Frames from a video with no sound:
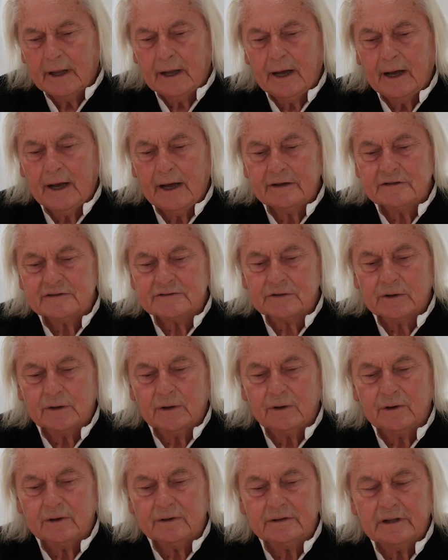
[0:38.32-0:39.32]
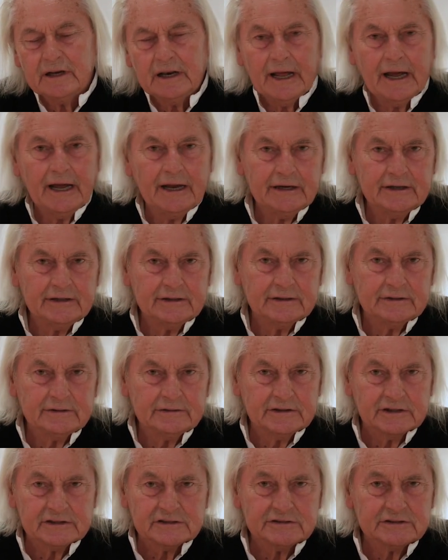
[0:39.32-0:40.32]
I saw the light
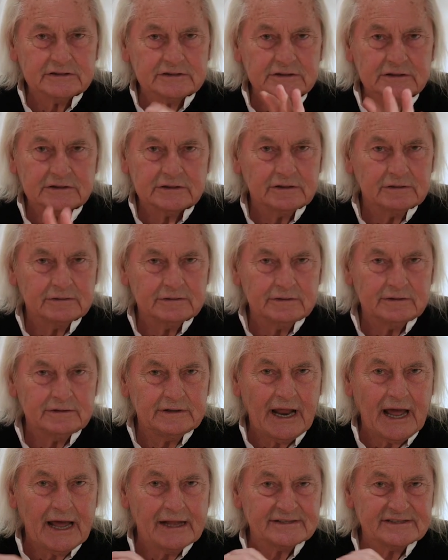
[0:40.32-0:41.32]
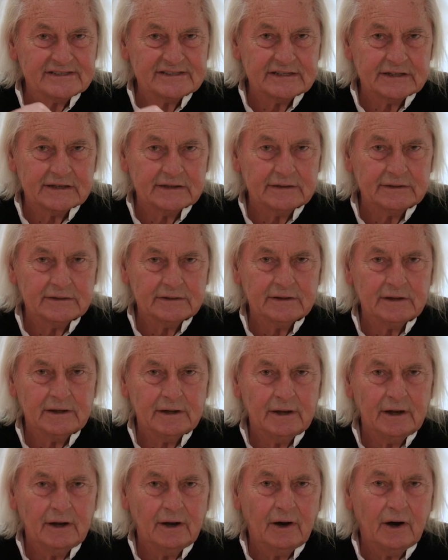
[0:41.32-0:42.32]
just dancing
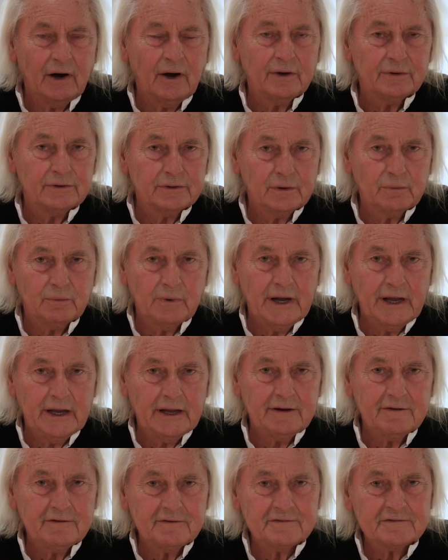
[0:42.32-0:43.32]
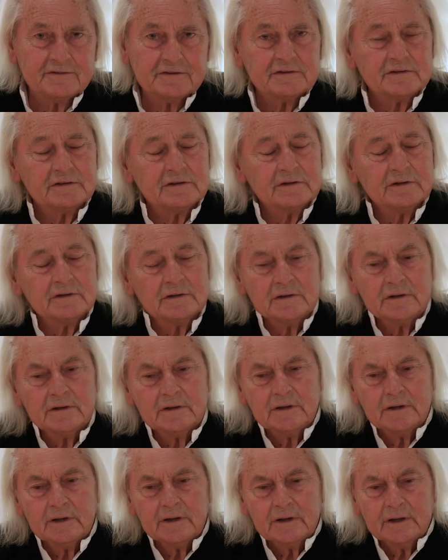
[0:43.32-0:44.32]
on the waves.
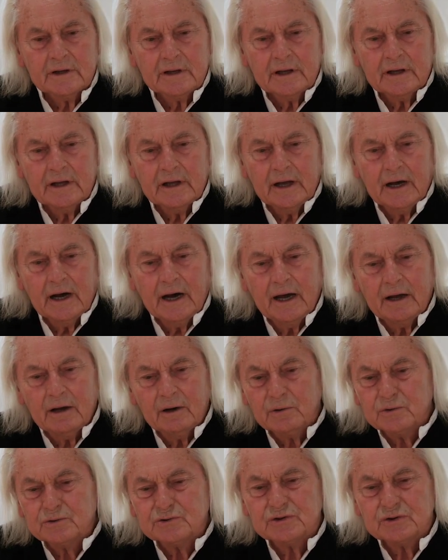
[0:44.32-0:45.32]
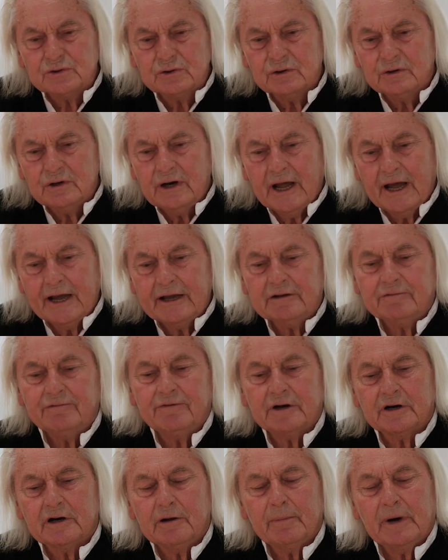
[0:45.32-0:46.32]
I also like
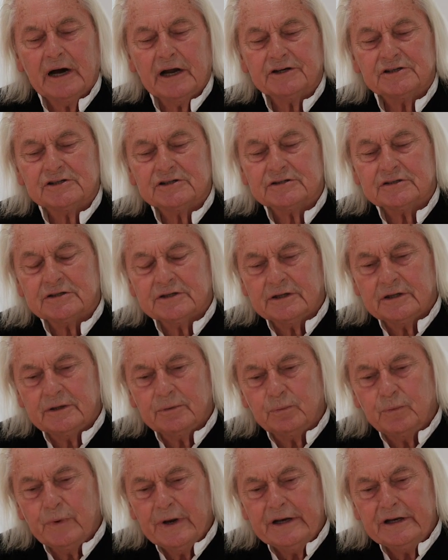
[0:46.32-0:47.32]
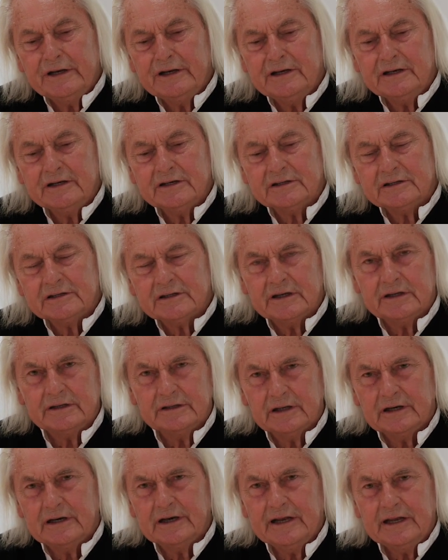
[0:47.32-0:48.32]
very much the wind in
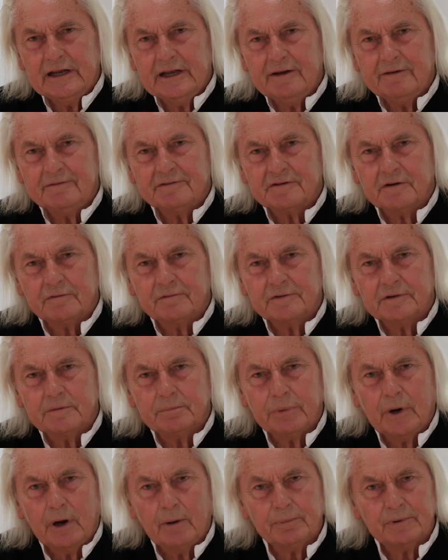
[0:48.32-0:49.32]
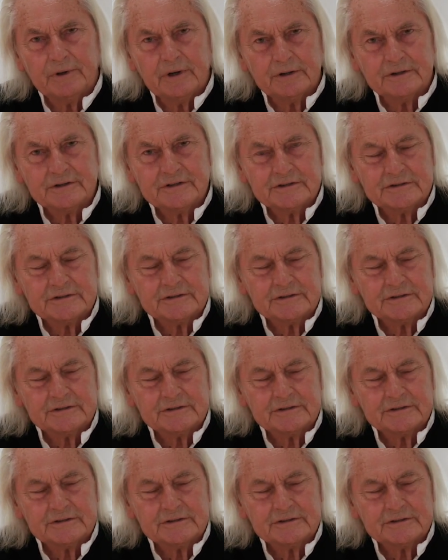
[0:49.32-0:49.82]
the leaves of the poplars,